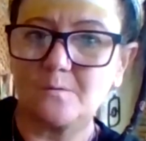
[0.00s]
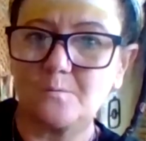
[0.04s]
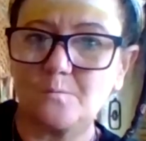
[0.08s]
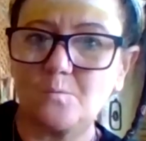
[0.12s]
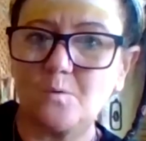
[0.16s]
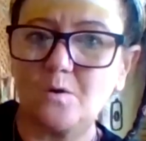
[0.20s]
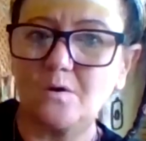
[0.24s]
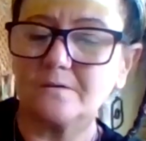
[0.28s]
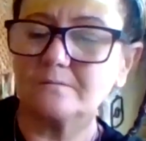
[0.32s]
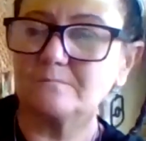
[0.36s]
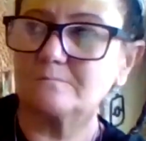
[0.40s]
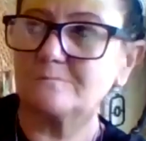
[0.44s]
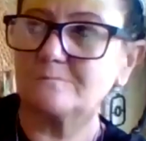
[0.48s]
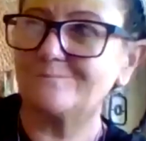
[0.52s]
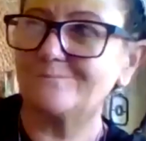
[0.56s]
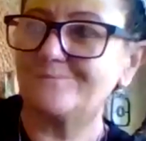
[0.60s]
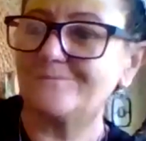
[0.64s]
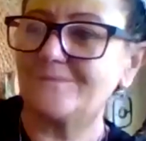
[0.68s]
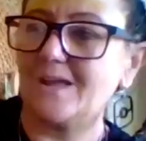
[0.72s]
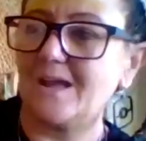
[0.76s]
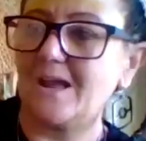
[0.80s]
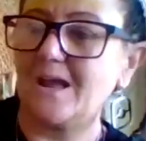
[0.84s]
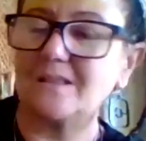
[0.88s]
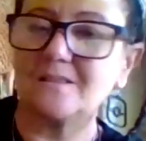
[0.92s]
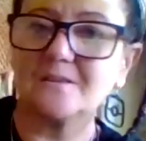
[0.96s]
what
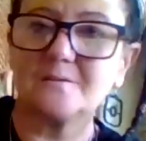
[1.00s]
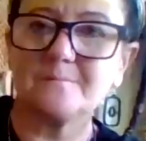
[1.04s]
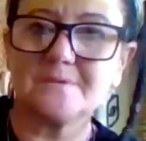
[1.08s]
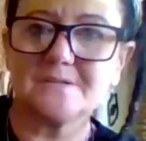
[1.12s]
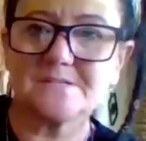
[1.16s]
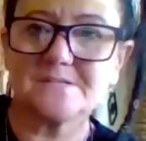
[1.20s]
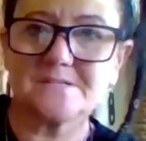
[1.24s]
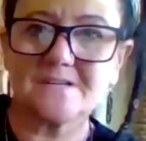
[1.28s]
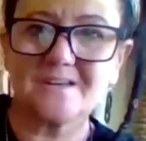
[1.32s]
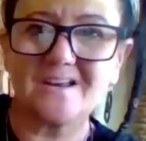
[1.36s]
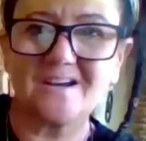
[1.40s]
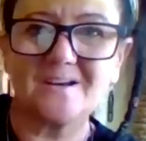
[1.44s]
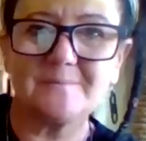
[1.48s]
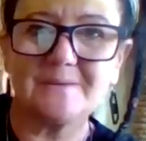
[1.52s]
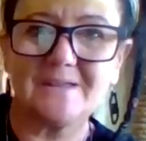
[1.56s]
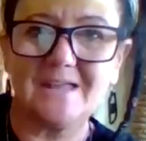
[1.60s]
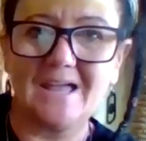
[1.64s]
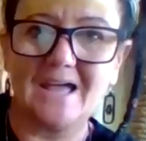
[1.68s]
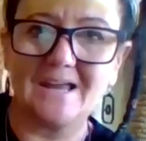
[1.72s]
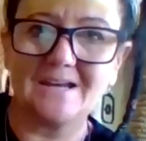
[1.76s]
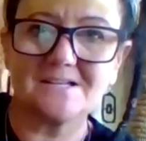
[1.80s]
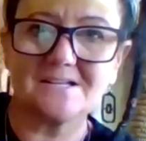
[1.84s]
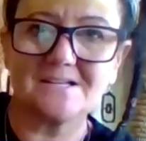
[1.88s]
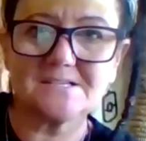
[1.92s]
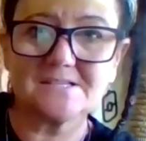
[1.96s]
elements are going to be
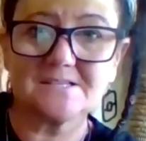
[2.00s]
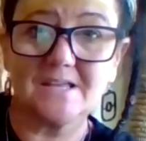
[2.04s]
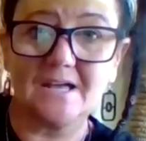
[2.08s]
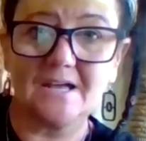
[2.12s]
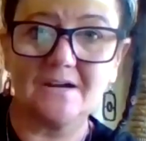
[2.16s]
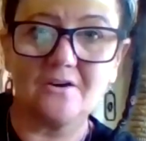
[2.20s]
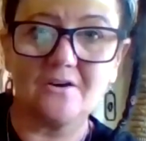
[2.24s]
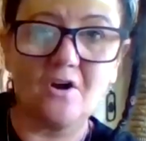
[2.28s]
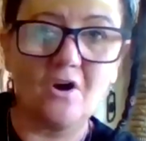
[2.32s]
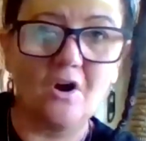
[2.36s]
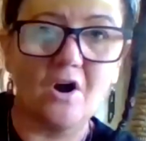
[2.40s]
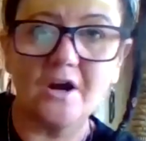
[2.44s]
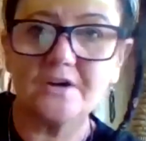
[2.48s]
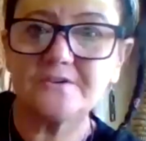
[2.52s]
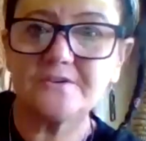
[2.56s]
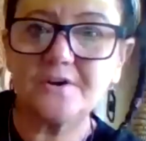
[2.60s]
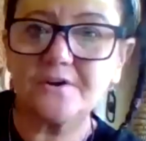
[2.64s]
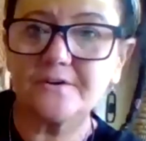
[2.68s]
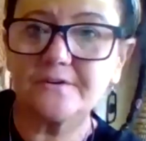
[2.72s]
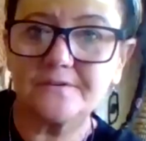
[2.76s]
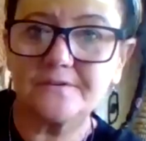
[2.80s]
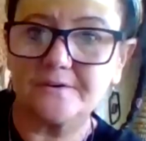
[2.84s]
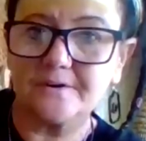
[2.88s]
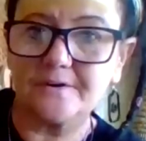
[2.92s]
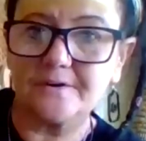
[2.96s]
added to that i
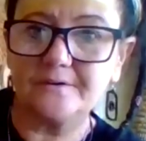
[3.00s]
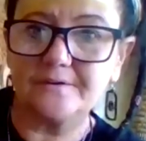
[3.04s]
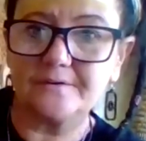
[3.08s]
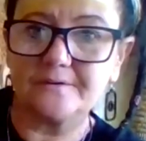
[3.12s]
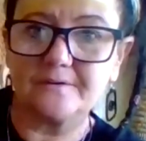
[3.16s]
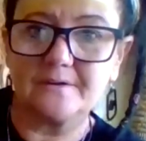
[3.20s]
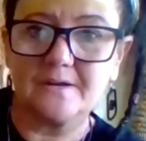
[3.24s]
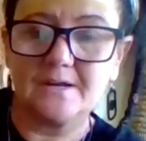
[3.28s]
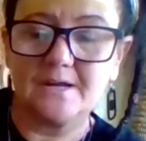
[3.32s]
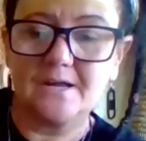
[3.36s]
don't know